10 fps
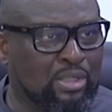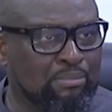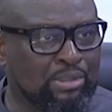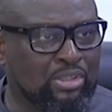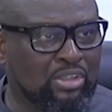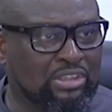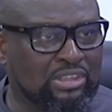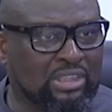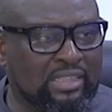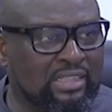because
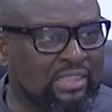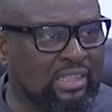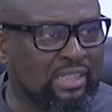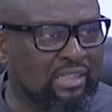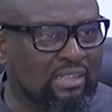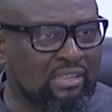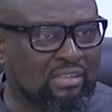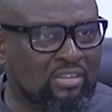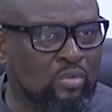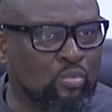they
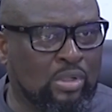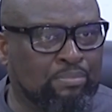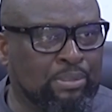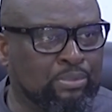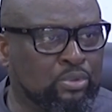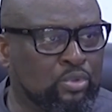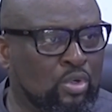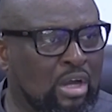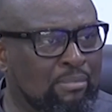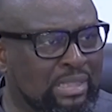don't want people to know
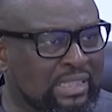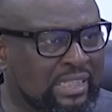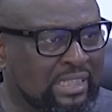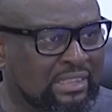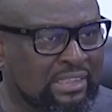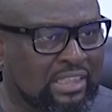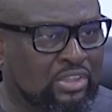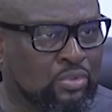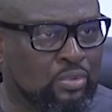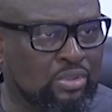how many kids in their
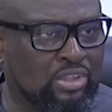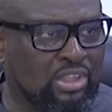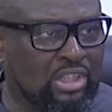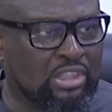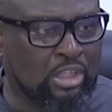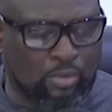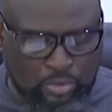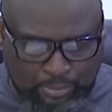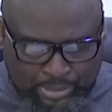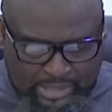school. They don't want to
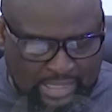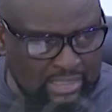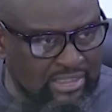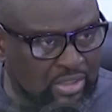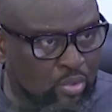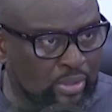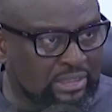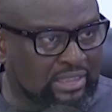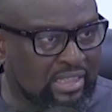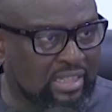pay the
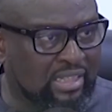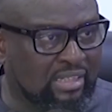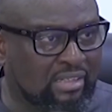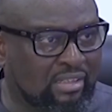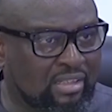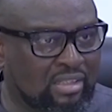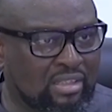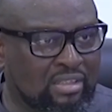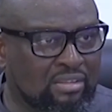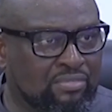adequate
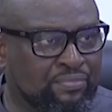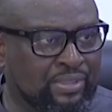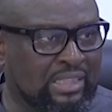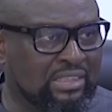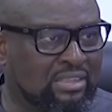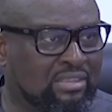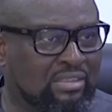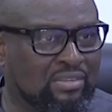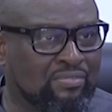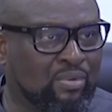fees
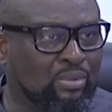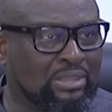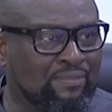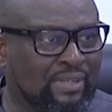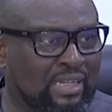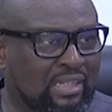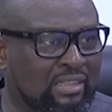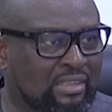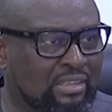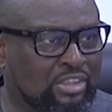for whatever
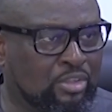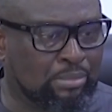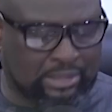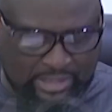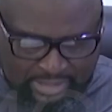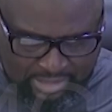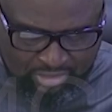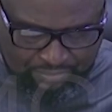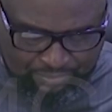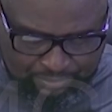needs to be taken care
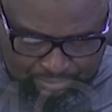of.